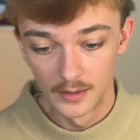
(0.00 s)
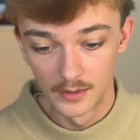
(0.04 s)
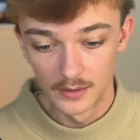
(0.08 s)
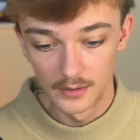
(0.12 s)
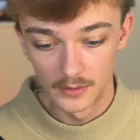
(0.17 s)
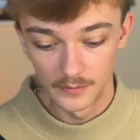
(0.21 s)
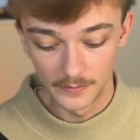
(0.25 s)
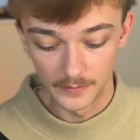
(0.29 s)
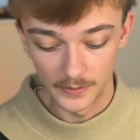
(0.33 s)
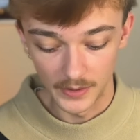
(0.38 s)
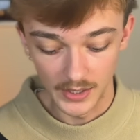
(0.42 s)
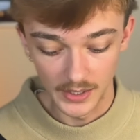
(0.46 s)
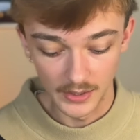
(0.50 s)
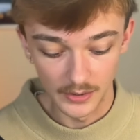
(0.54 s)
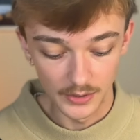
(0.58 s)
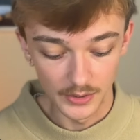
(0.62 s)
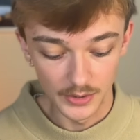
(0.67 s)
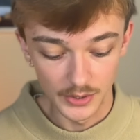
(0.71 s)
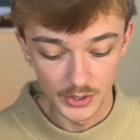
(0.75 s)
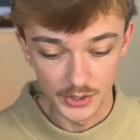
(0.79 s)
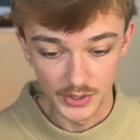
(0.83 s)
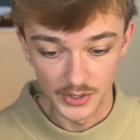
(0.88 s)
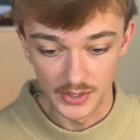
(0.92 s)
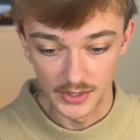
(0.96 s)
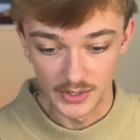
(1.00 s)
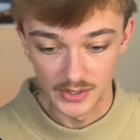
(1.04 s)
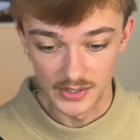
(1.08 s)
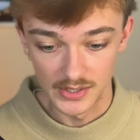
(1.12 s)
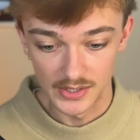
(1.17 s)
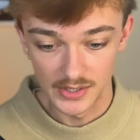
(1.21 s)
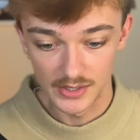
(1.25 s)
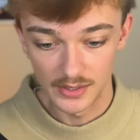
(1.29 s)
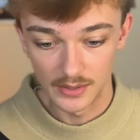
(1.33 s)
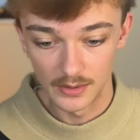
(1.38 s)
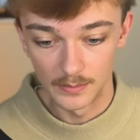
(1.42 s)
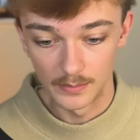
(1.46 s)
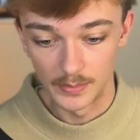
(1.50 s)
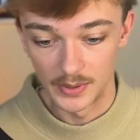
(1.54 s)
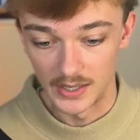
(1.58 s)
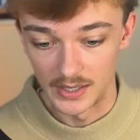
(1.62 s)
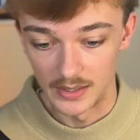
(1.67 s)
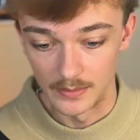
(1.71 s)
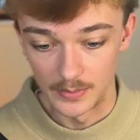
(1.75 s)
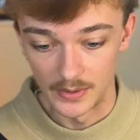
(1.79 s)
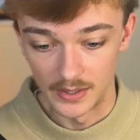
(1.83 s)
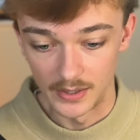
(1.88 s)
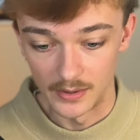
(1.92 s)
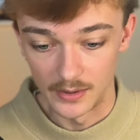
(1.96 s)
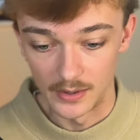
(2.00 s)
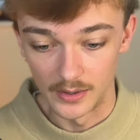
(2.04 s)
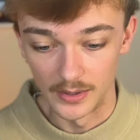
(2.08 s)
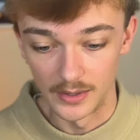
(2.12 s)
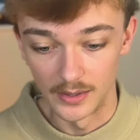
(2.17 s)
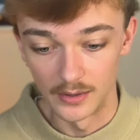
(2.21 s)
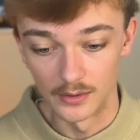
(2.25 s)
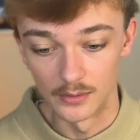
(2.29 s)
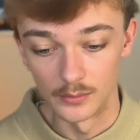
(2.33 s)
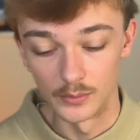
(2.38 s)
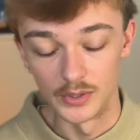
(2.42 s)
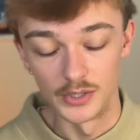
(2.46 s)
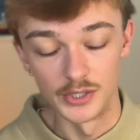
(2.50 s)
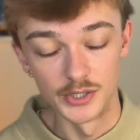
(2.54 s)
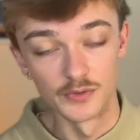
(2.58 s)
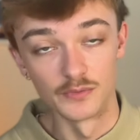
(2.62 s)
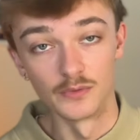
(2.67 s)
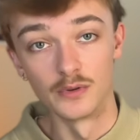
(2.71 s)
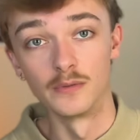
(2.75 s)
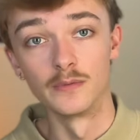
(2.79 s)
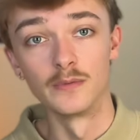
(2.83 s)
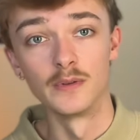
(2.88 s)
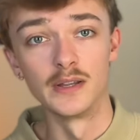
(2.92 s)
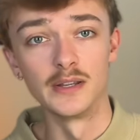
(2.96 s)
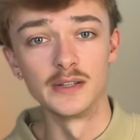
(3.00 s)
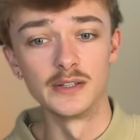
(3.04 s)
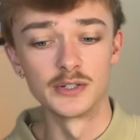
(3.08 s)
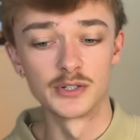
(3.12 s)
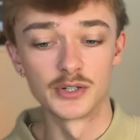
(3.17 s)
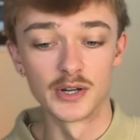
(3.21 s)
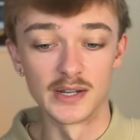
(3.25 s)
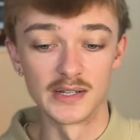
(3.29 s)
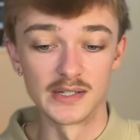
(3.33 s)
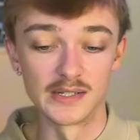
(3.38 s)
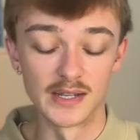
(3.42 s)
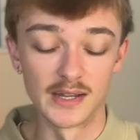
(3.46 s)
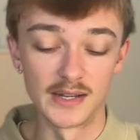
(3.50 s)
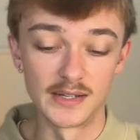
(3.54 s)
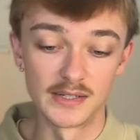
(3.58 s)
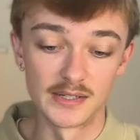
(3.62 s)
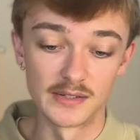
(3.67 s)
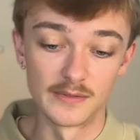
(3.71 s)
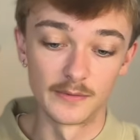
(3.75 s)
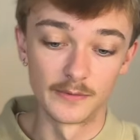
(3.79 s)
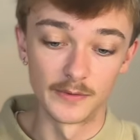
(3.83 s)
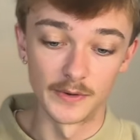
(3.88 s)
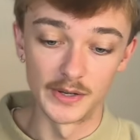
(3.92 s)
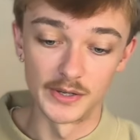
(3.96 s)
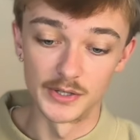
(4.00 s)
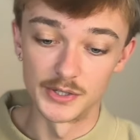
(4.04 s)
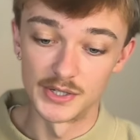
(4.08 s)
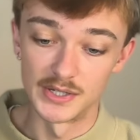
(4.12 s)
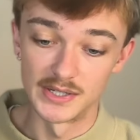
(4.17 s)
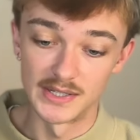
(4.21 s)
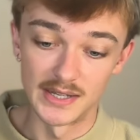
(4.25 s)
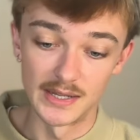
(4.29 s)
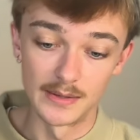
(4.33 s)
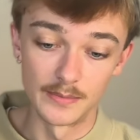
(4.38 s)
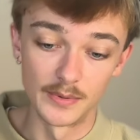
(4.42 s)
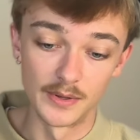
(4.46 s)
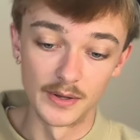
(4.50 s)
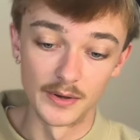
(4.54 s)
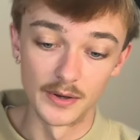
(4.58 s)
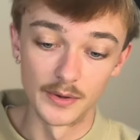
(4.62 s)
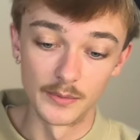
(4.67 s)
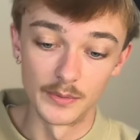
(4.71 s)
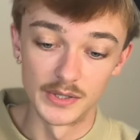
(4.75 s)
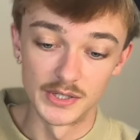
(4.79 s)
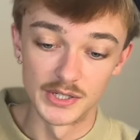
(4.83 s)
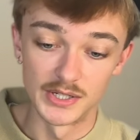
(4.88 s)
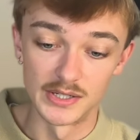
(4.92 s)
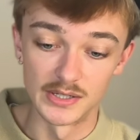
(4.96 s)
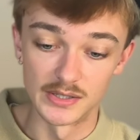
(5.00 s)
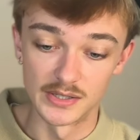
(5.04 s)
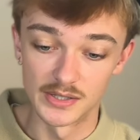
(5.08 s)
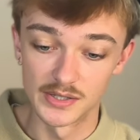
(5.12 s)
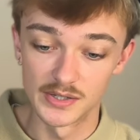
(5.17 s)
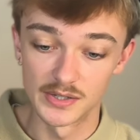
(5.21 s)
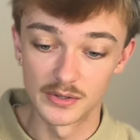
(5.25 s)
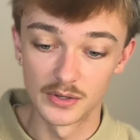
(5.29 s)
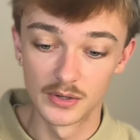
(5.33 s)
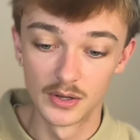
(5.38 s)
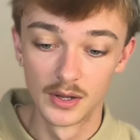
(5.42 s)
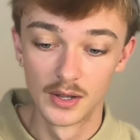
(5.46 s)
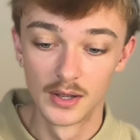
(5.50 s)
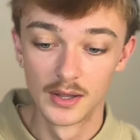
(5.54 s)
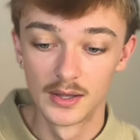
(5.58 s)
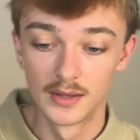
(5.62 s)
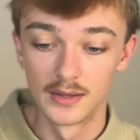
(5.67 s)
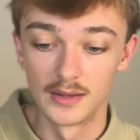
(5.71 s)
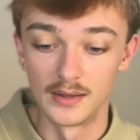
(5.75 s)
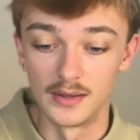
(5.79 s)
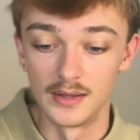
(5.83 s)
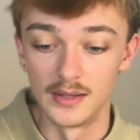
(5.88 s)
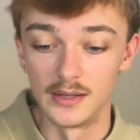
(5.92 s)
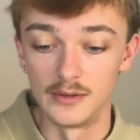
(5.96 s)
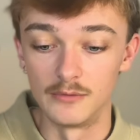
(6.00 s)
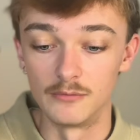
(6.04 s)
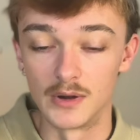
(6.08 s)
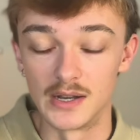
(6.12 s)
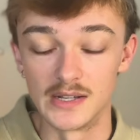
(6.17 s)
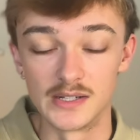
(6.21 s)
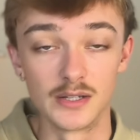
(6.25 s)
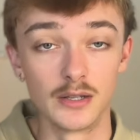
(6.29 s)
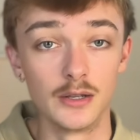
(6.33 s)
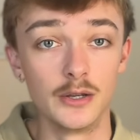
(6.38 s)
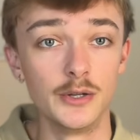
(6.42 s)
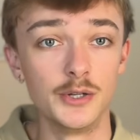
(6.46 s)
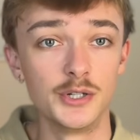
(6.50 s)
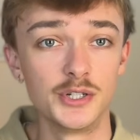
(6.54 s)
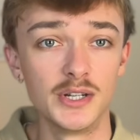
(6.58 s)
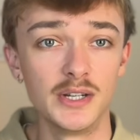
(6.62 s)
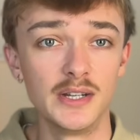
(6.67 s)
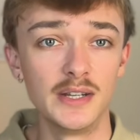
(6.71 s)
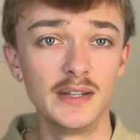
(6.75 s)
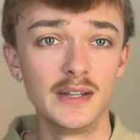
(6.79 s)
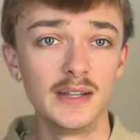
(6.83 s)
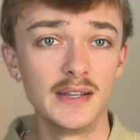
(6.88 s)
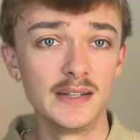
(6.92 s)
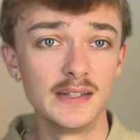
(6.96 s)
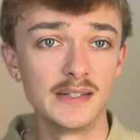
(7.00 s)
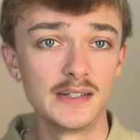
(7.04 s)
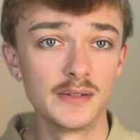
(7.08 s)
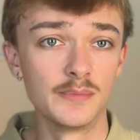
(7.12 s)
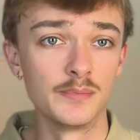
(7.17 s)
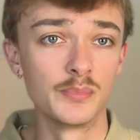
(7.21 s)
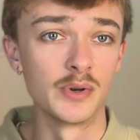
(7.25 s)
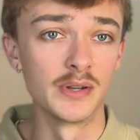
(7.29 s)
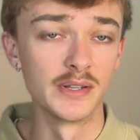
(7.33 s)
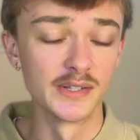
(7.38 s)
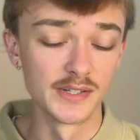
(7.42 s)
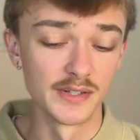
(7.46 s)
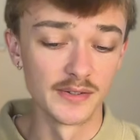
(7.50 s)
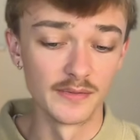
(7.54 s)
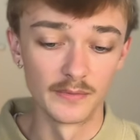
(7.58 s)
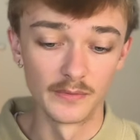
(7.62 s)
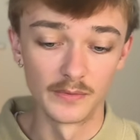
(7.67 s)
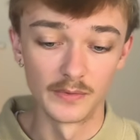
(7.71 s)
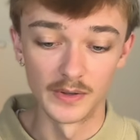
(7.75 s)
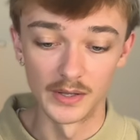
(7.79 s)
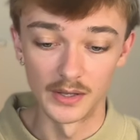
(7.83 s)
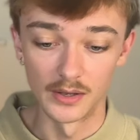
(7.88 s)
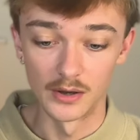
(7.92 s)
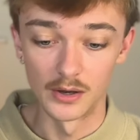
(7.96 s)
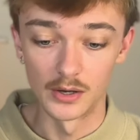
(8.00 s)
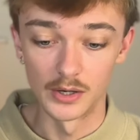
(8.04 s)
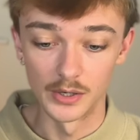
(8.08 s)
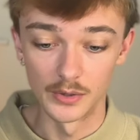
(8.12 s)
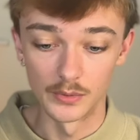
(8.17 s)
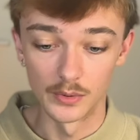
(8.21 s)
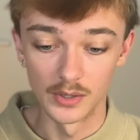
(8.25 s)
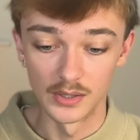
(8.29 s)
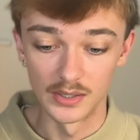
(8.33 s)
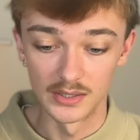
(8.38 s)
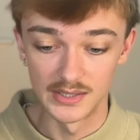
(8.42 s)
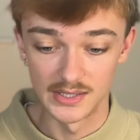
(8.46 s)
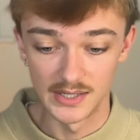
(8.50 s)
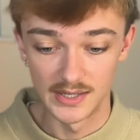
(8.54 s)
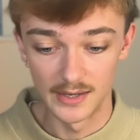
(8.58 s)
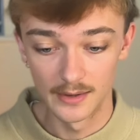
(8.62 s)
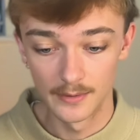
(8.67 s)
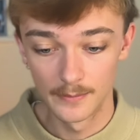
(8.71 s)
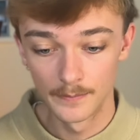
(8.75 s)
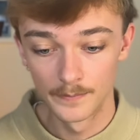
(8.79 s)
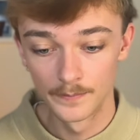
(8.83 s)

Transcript: 300 ppi, which roughly translates to 300 dpi, which is the resolution you need to print something high quality.